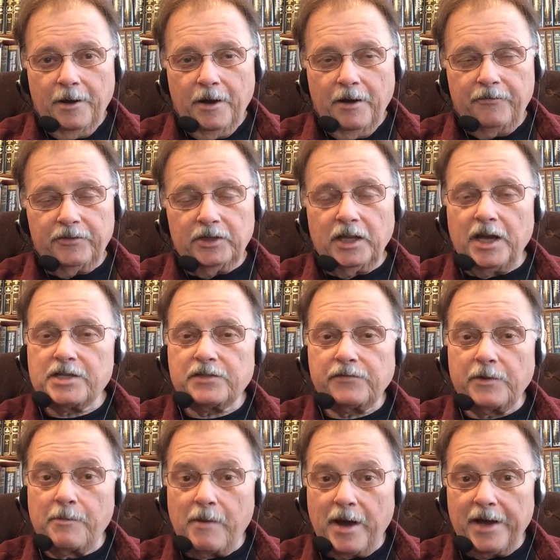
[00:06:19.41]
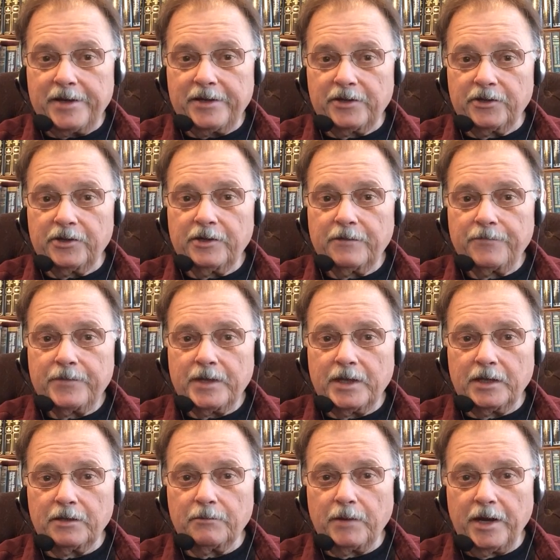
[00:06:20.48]
a philosophy minor
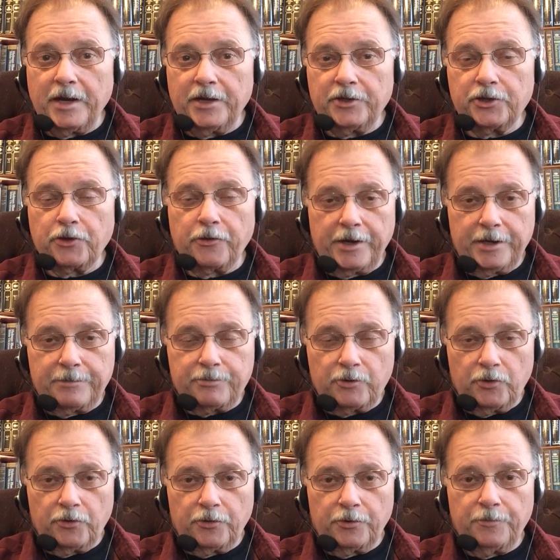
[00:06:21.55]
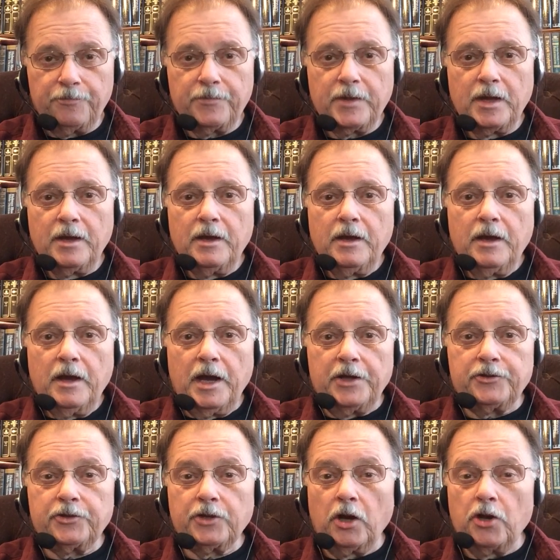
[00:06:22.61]
in my undergrad program.
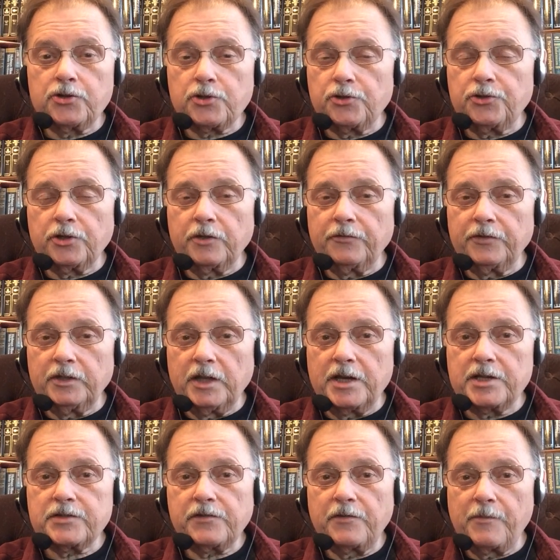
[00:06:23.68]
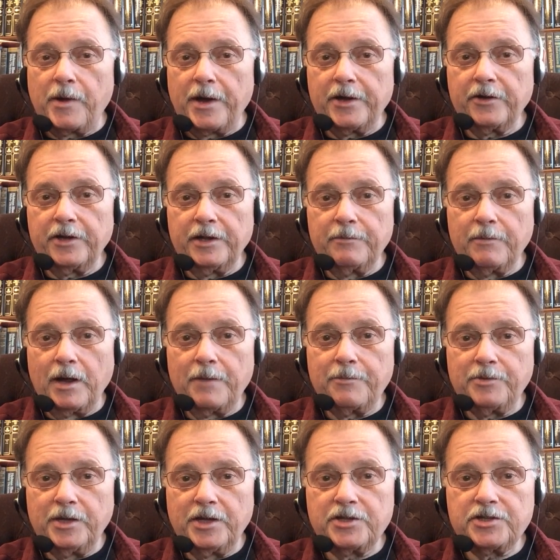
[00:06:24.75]
I also took a philosophy minor in my
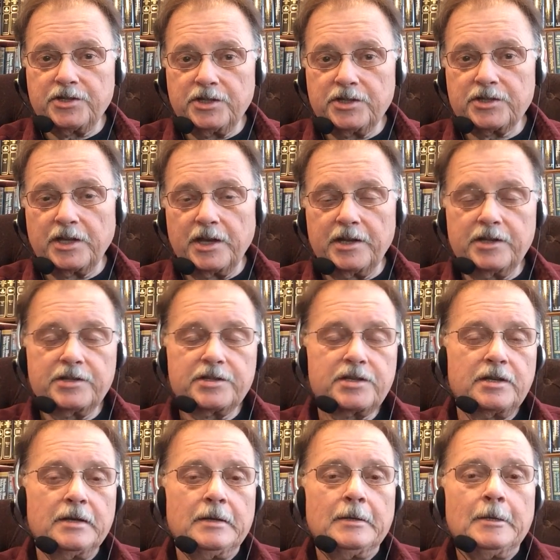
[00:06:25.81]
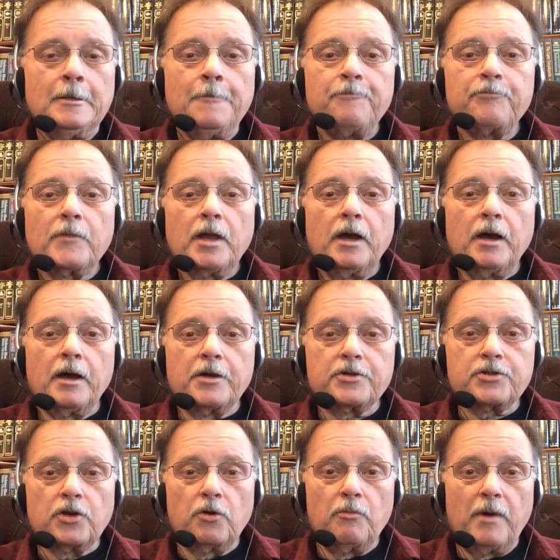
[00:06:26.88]
PhD studies.
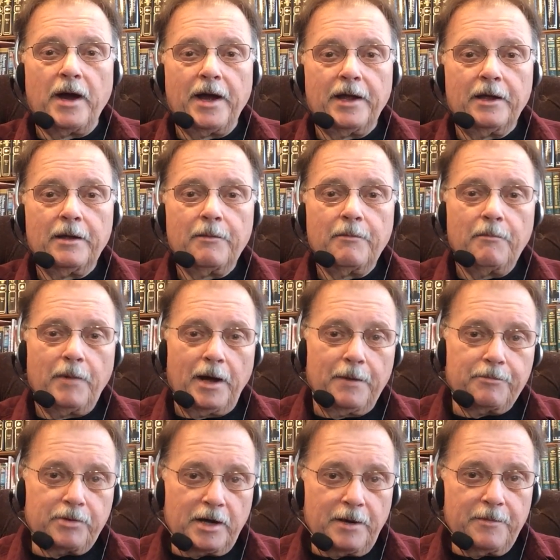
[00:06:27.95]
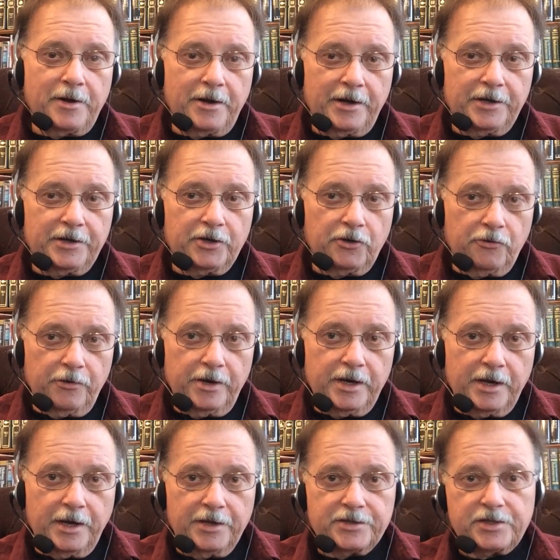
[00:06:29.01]
So my primary
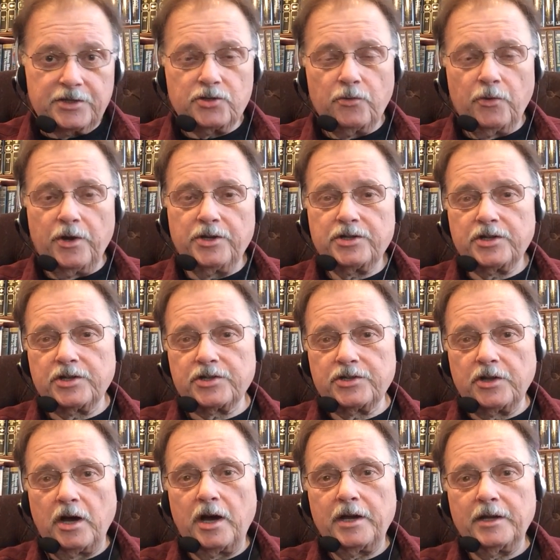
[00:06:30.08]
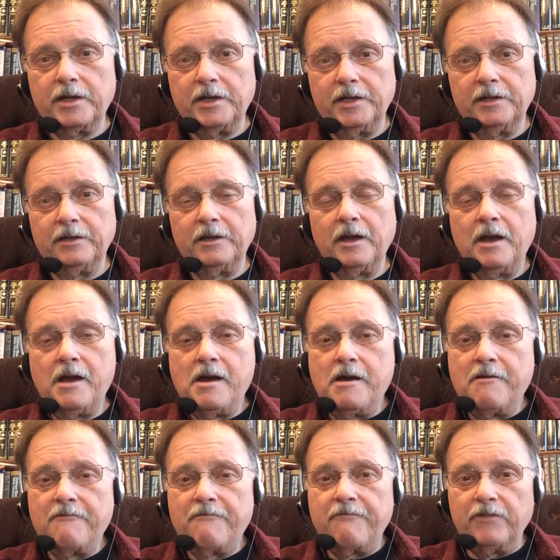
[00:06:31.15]
degree situation is not in
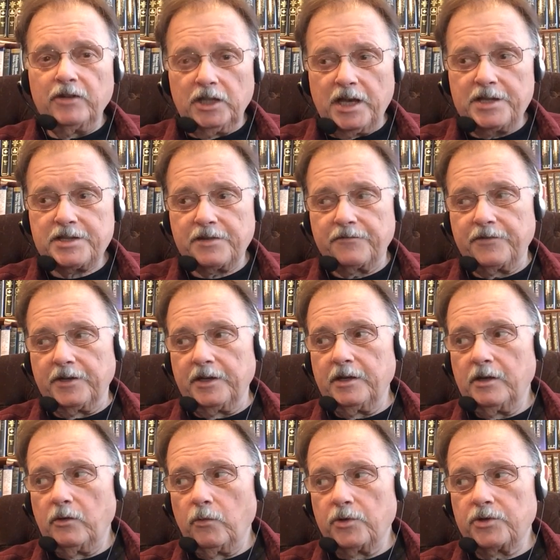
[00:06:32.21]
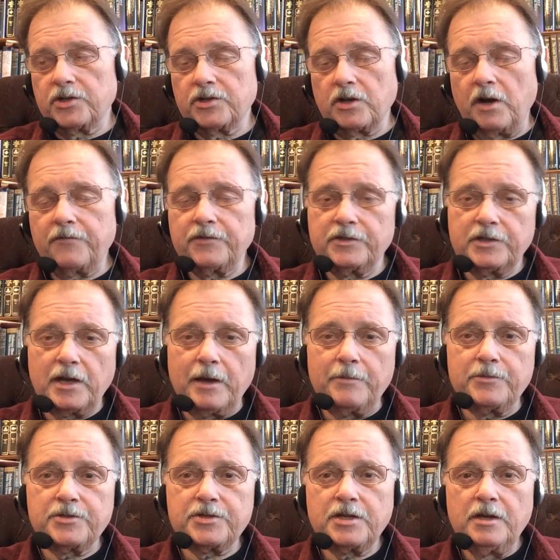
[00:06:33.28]
philosophy, which is
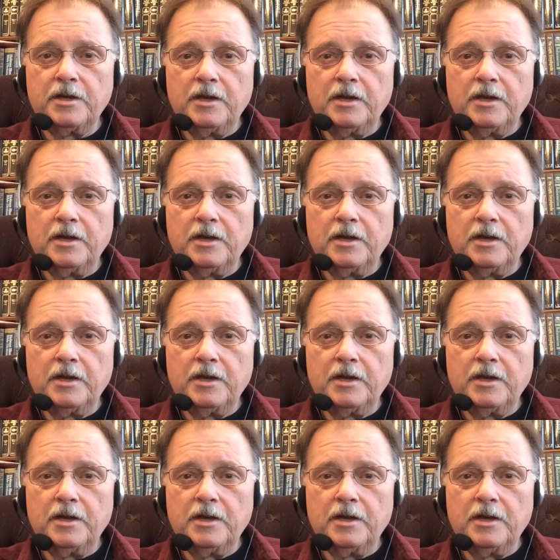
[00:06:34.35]
oftentimes